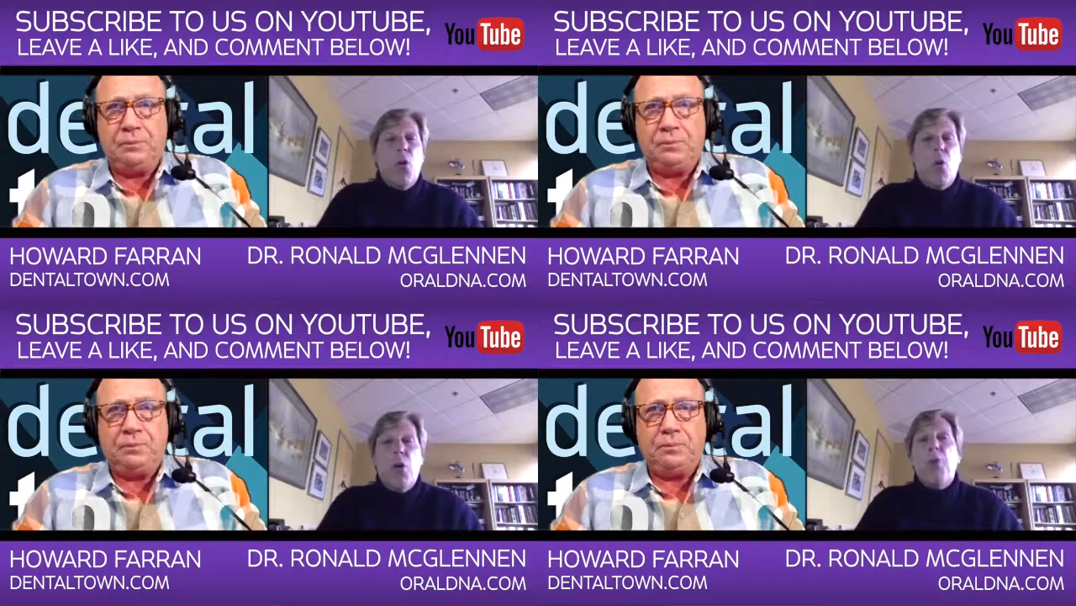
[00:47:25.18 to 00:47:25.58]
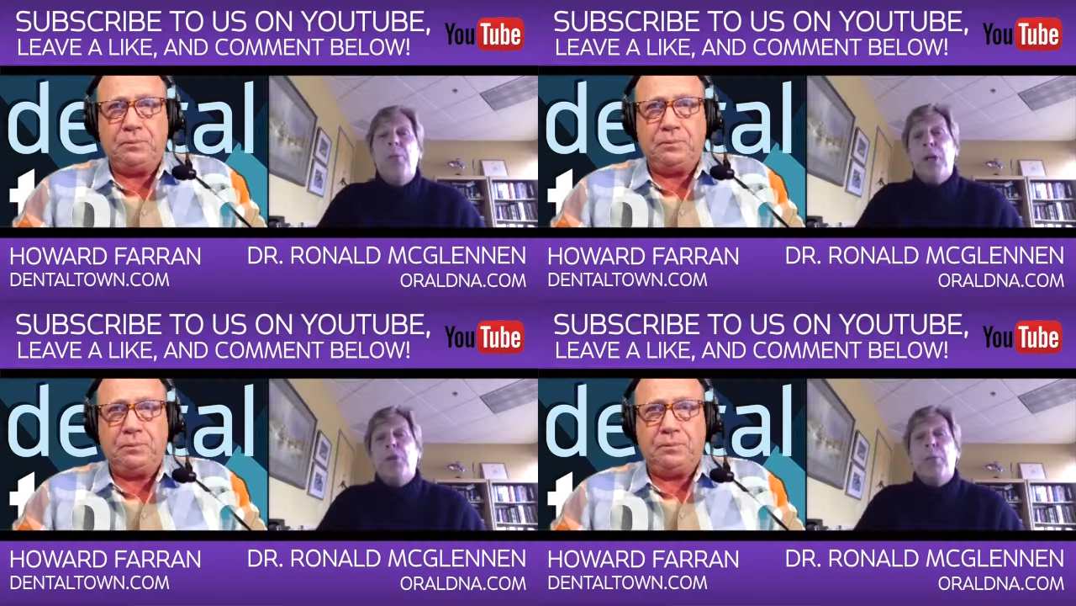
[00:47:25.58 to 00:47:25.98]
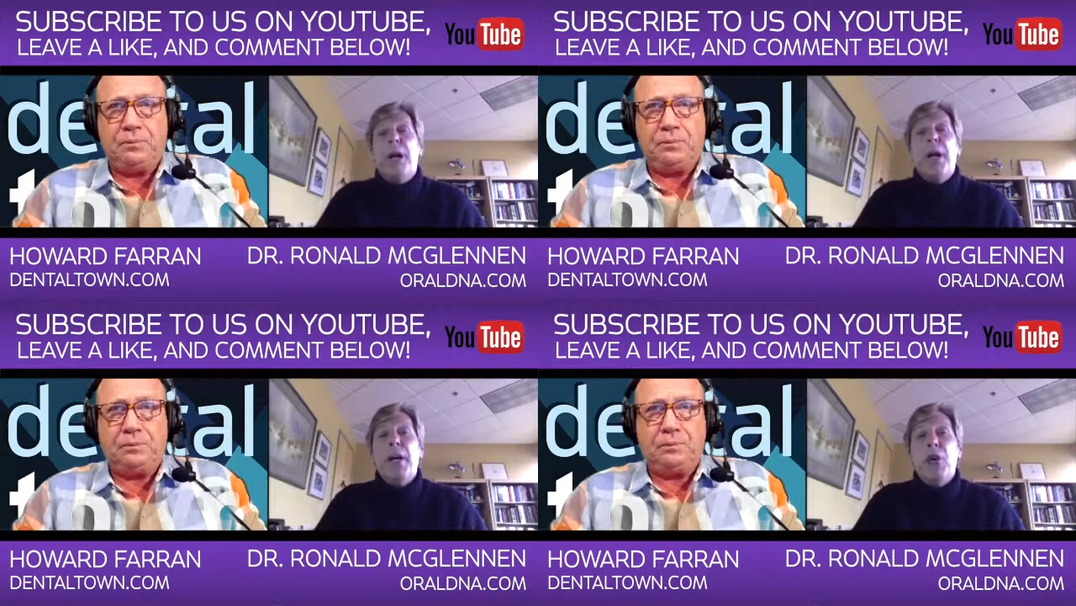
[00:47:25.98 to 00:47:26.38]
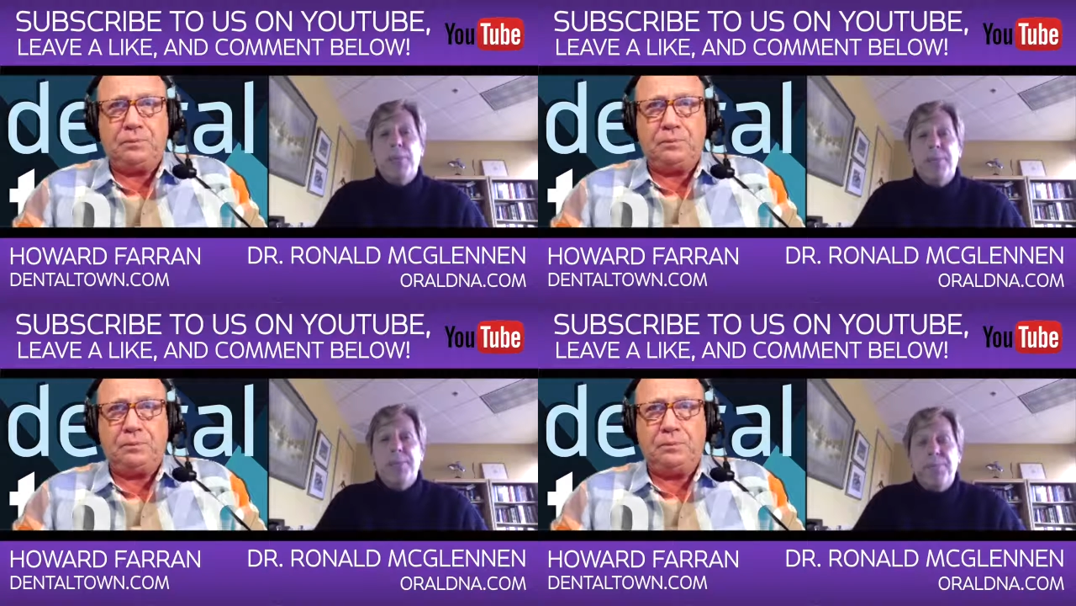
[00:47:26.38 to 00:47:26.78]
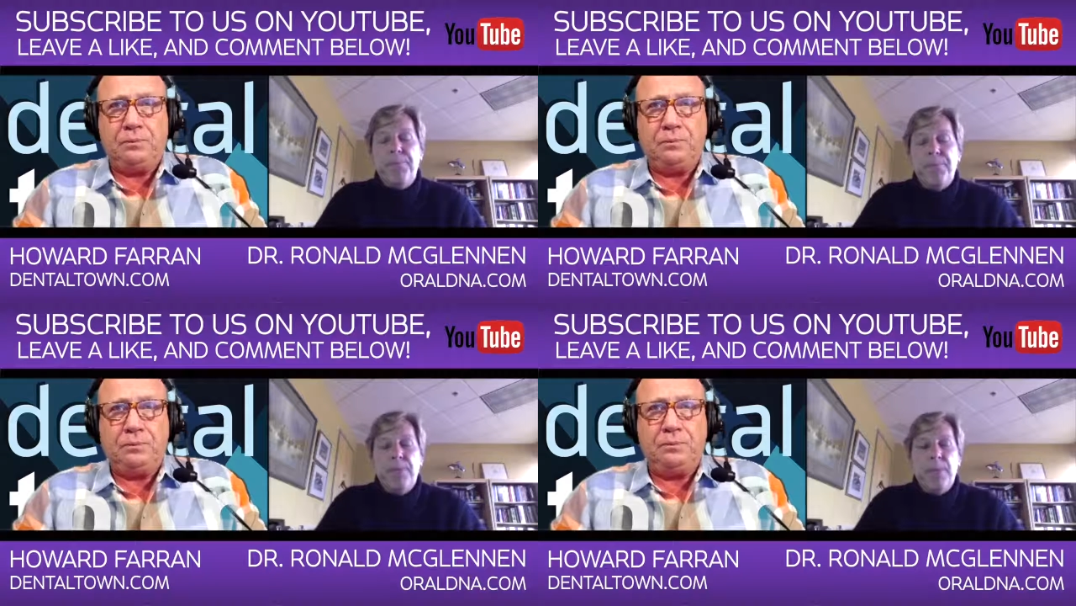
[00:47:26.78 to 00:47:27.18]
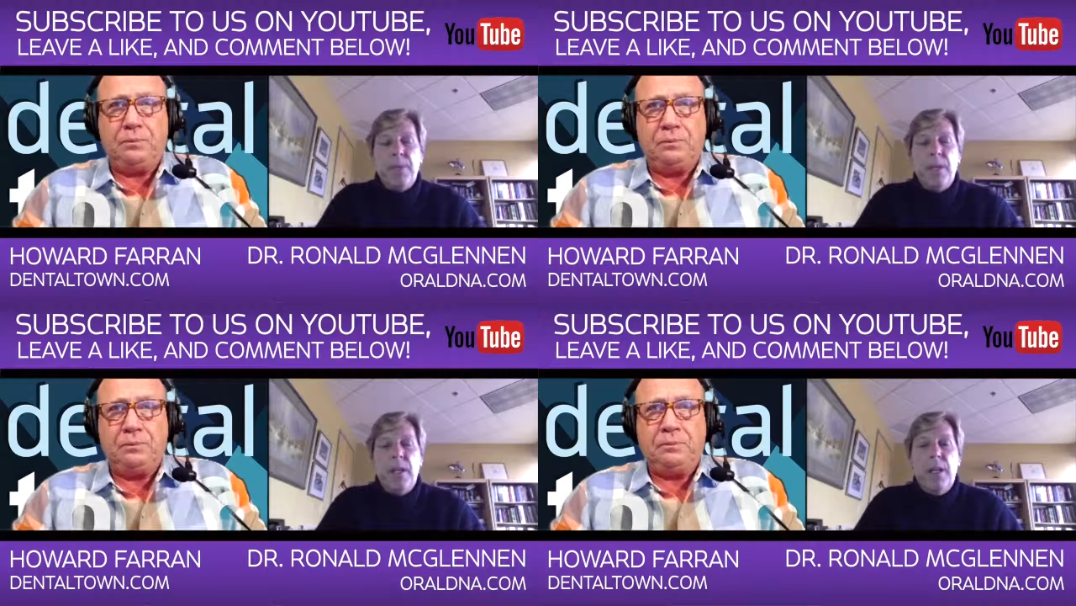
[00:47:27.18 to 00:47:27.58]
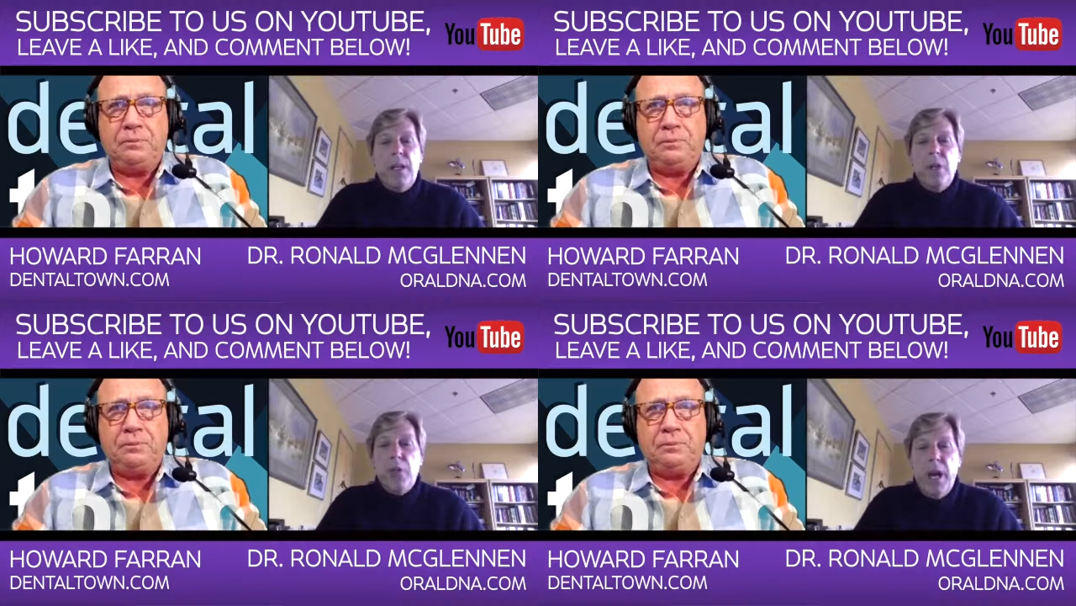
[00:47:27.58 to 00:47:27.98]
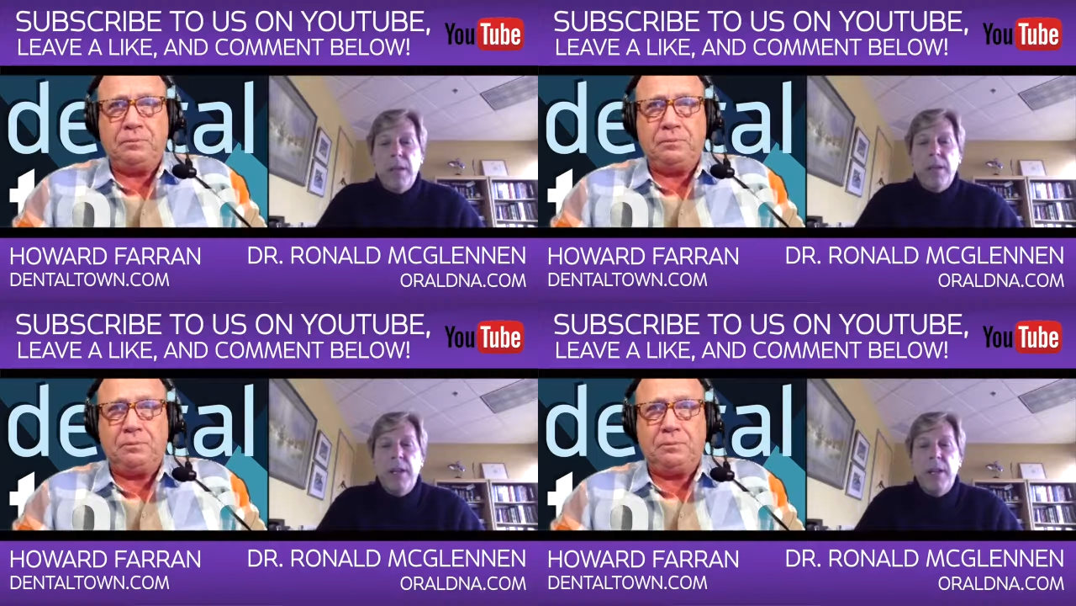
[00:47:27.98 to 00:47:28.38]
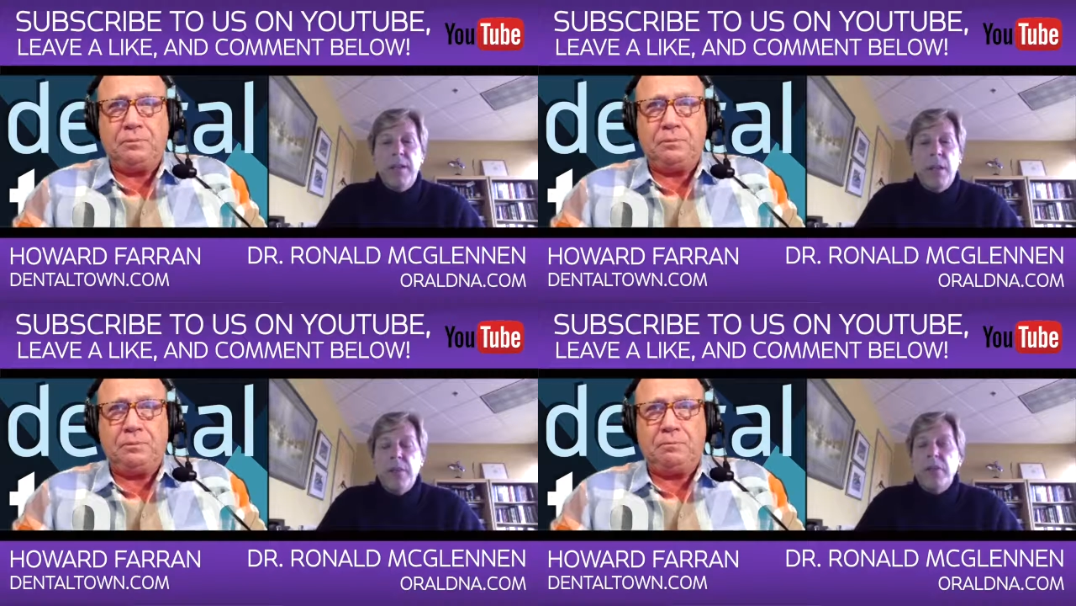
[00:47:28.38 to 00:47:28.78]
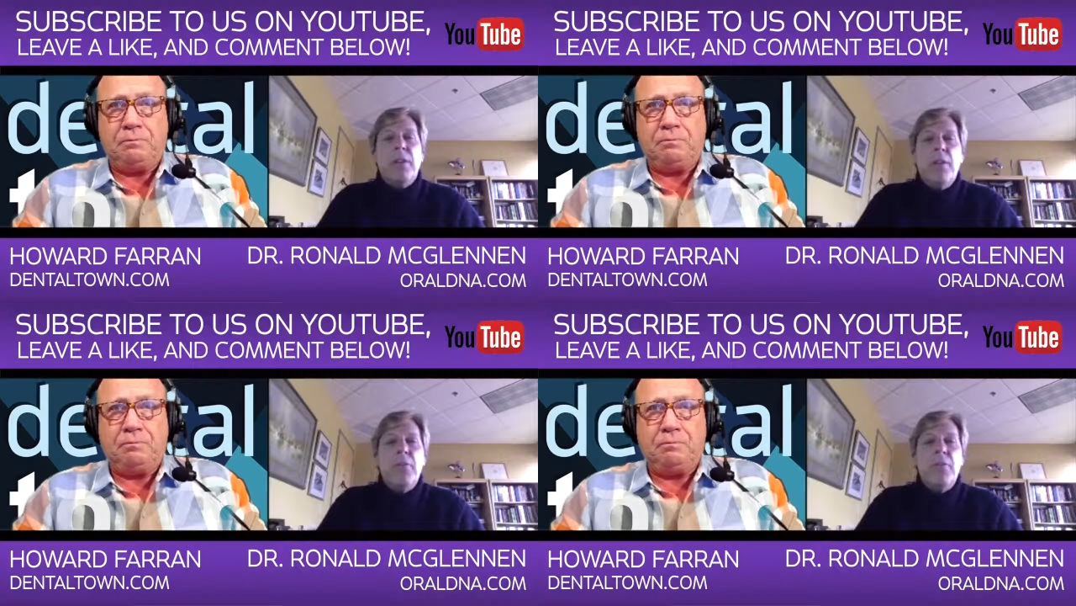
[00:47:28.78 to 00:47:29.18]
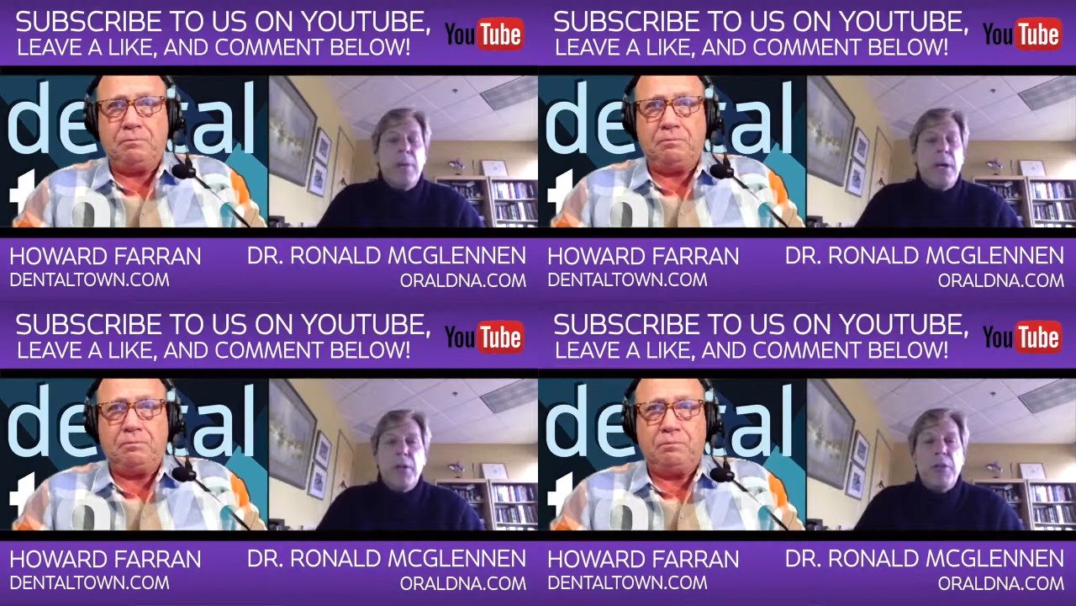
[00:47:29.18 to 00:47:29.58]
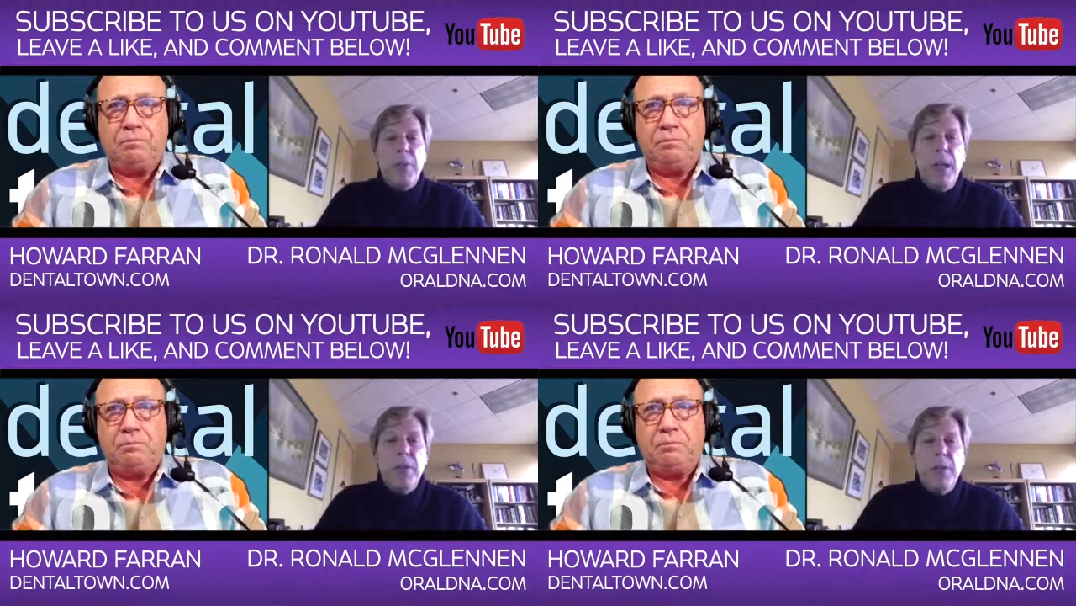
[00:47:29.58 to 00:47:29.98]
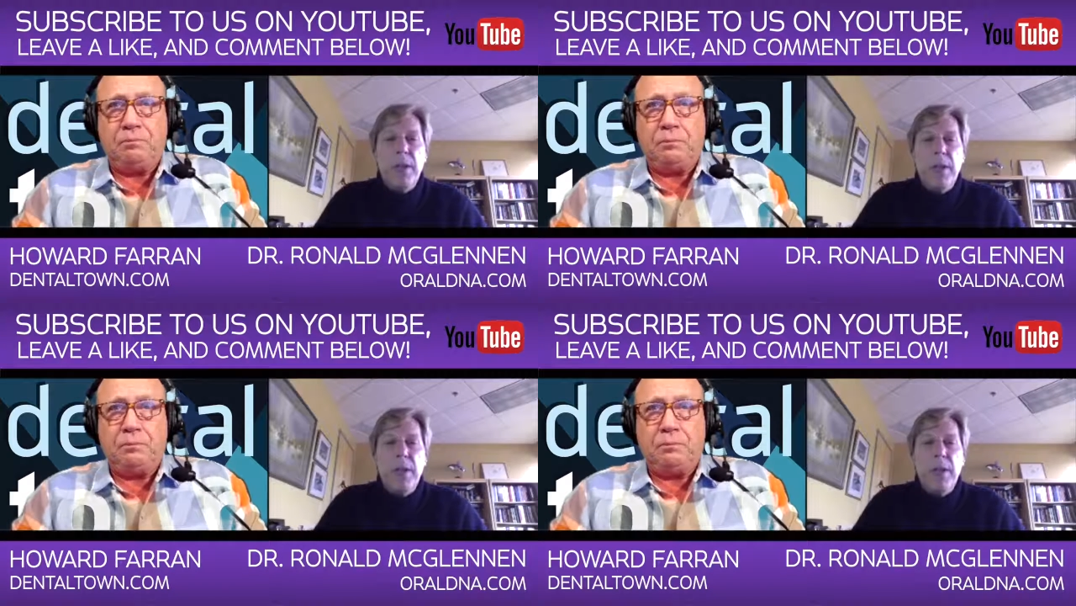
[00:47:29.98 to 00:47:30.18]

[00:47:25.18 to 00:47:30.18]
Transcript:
Speaker 1: the oral microbiome. You're right. It doesn't come from outer space.